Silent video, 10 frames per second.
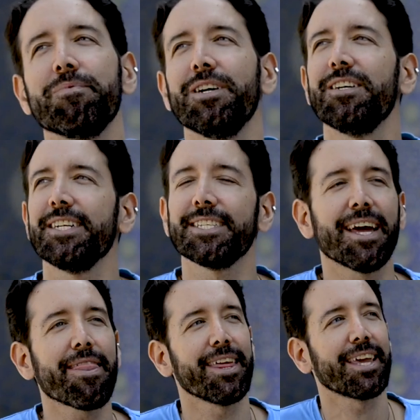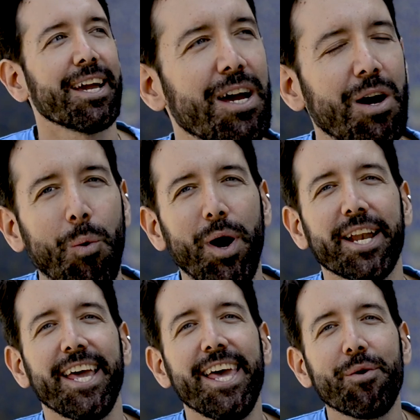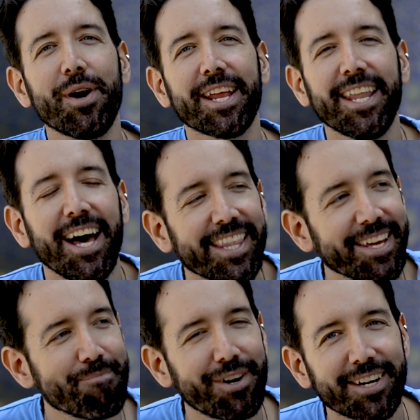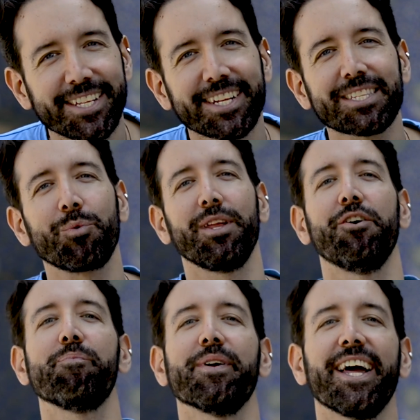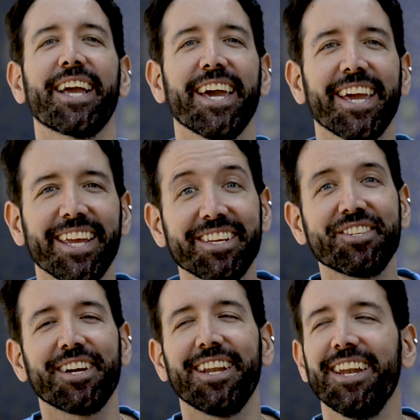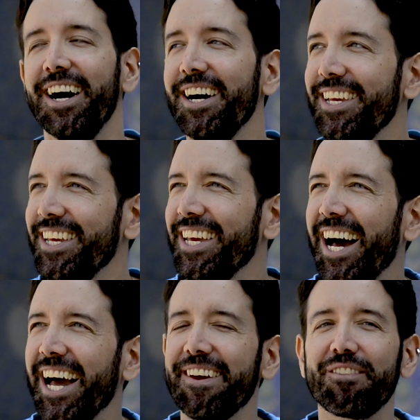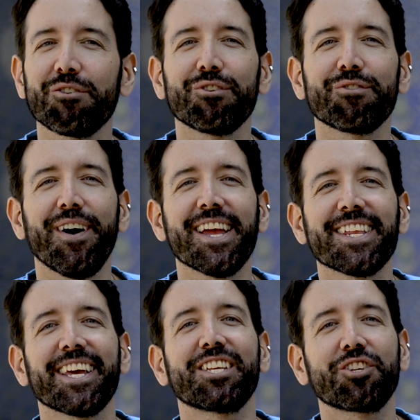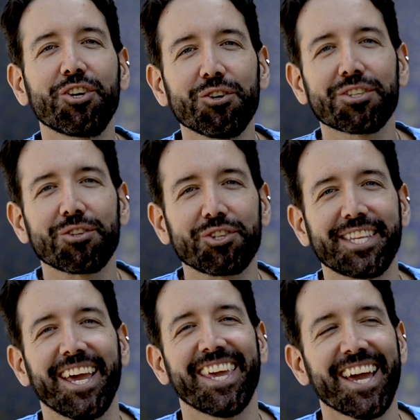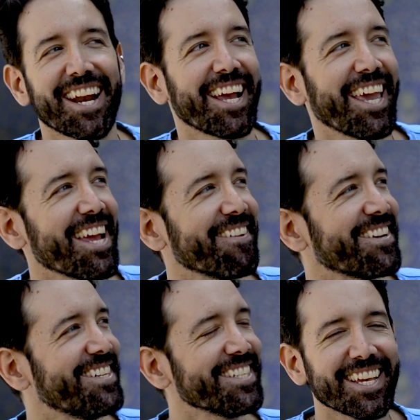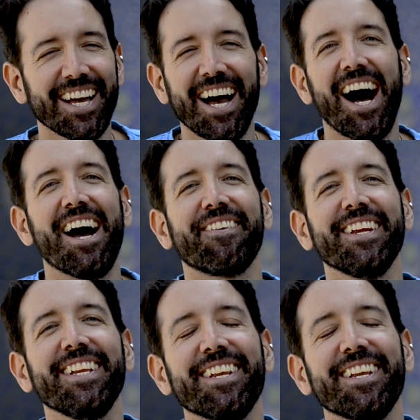be honest, I think one day when the borders will open again, inshallah, I have to find an excuse to stay here again, because I really